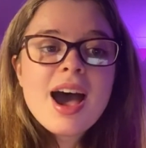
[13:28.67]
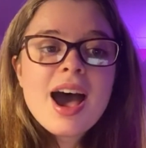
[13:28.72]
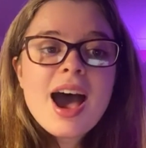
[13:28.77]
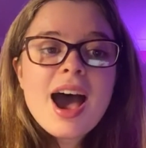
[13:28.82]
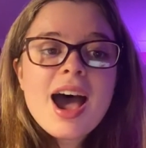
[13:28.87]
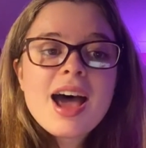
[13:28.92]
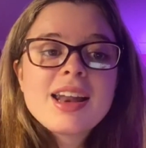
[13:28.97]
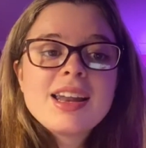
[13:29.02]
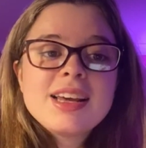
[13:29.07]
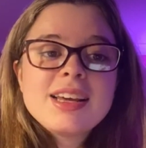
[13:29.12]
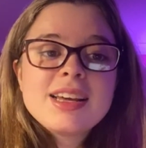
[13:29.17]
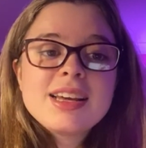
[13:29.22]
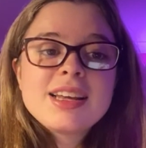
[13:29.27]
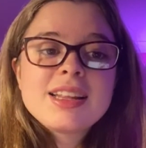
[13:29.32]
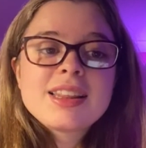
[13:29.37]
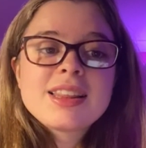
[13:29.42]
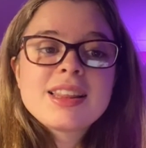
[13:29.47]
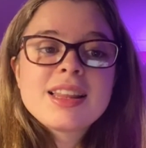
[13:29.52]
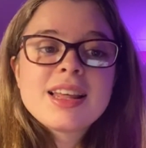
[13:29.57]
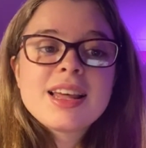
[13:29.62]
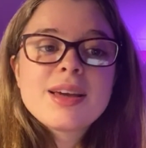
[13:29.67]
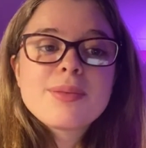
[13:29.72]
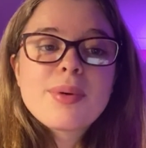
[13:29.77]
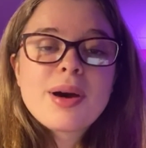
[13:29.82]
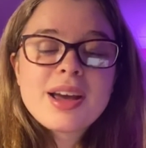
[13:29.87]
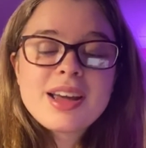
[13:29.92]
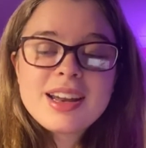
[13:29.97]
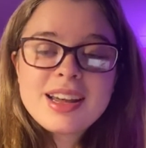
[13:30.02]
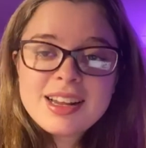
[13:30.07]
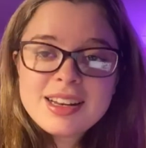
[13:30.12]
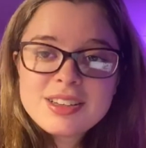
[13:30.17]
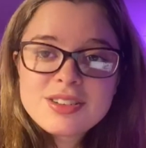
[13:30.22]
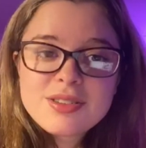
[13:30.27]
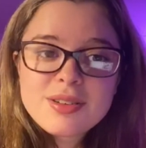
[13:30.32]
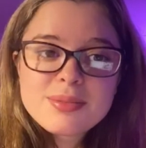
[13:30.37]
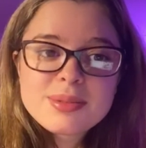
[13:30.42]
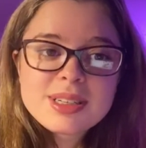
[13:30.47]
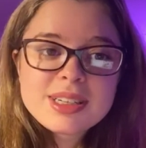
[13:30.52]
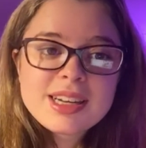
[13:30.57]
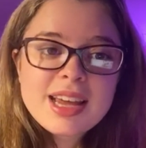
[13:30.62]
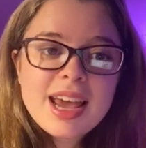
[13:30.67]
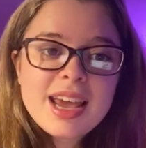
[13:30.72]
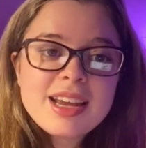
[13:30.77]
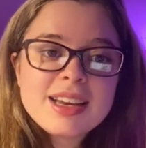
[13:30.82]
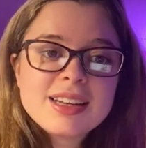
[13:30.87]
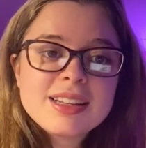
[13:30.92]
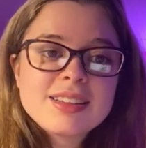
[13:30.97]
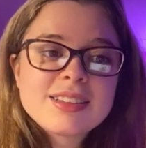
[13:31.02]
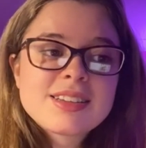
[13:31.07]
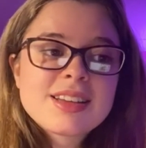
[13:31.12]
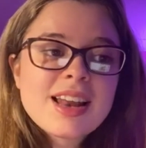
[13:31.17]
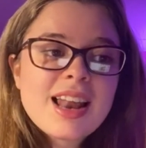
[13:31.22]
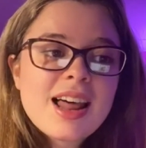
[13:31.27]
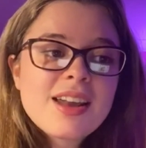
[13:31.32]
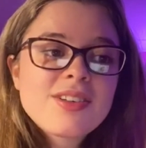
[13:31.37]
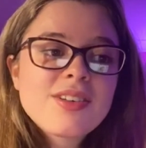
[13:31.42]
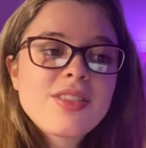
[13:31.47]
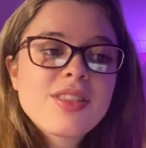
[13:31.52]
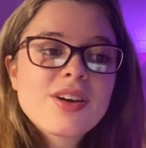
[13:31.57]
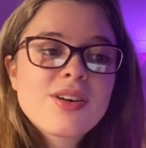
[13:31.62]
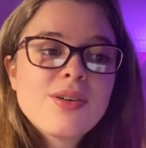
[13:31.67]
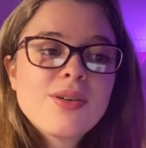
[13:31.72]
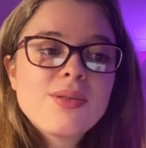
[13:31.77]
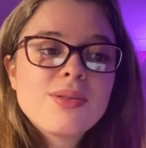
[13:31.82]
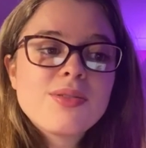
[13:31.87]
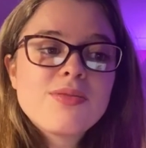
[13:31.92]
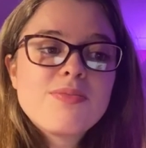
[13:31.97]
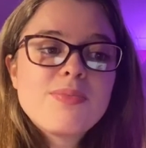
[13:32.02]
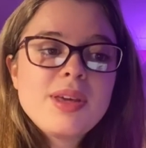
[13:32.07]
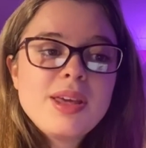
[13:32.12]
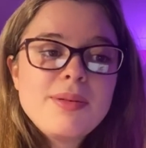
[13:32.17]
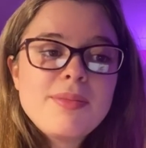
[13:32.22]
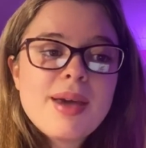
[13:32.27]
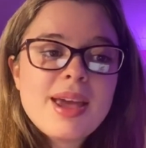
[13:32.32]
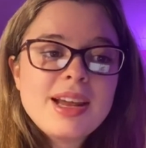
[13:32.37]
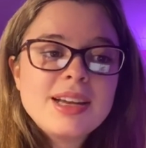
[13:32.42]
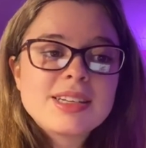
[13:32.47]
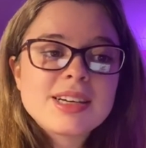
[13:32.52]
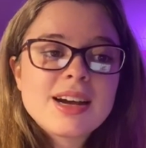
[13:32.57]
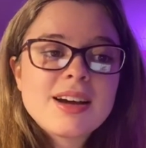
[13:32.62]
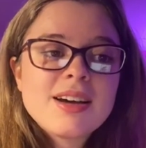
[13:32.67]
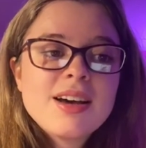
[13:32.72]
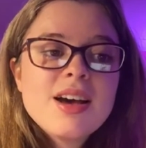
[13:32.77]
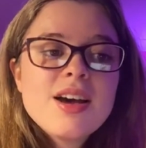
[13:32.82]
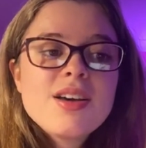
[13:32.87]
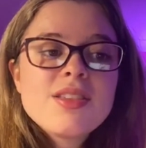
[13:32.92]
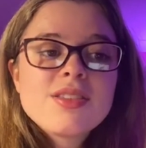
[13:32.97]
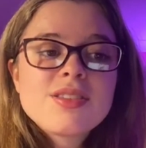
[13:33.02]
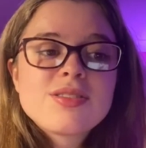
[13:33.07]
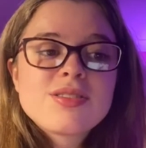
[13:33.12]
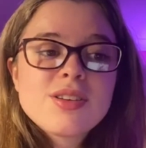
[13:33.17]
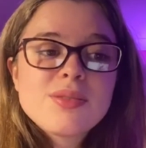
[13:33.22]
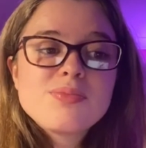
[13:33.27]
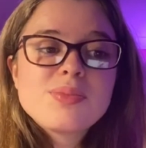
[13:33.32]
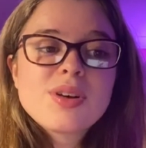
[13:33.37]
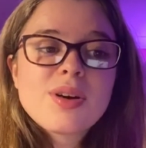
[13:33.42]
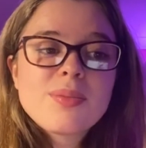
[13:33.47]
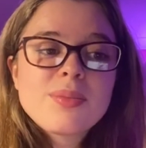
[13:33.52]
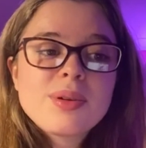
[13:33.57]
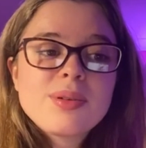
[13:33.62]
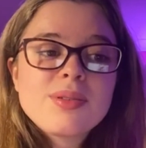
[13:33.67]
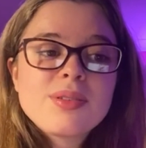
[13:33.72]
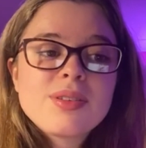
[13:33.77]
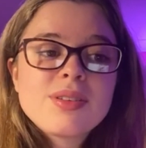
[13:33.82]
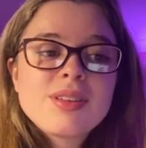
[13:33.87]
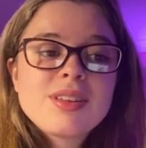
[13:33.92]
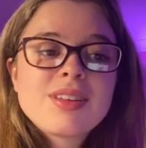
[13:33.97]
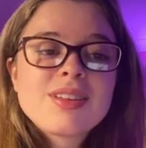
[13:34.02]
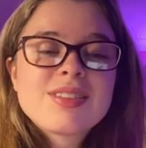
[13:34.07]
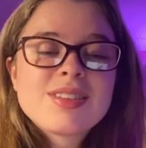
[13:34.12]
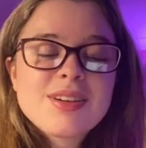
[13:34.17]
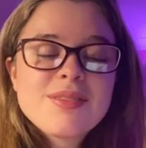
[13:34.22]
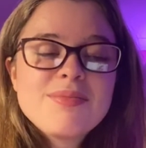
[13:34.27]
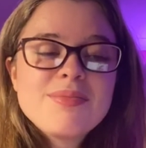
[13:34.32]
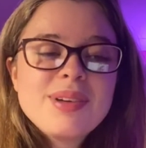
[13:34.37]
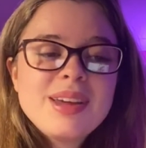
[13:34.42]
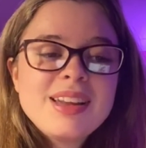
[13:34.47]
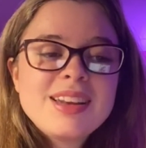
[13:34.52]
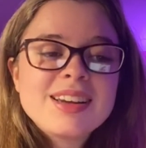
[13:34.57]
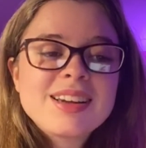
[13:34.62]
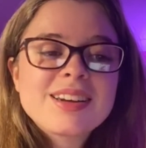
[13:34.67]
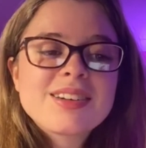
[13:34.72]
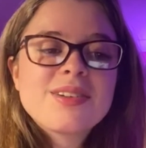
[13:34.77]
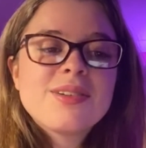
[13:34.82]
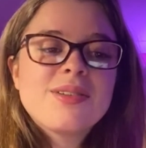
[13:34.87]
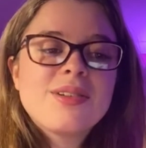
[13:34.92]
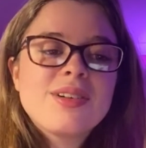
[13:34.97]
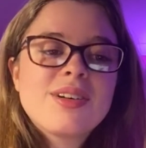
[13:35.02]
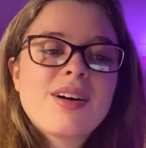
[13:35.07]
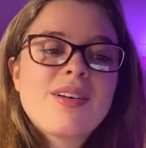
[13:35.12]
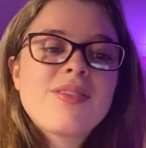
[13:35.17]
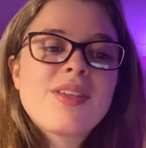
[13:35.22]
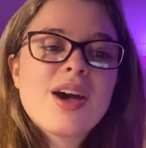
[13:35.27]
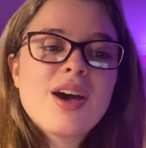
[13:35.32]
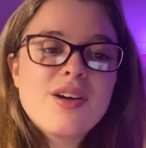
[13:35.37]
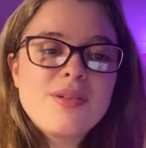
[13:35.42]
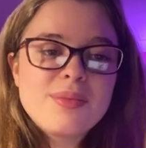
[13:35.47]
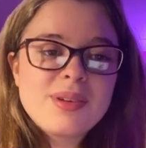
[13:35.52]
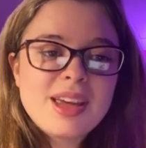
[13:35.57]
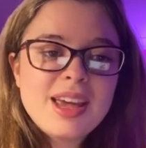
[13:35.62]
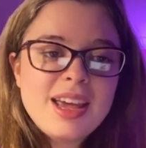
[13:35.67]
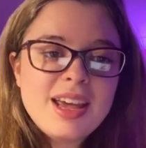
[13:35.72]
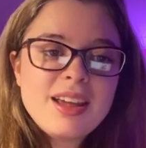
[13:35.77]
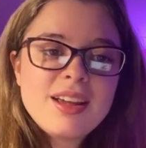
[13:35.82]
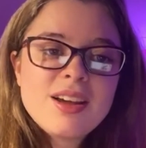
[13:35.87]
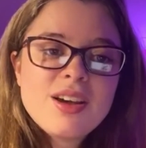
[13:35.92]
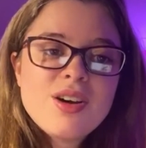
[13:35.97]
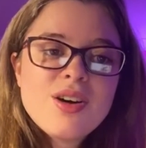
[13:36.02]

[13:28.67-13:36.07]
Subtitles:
and by an interrupted cadence to land on the chord of B major, the submediant chord of the home key,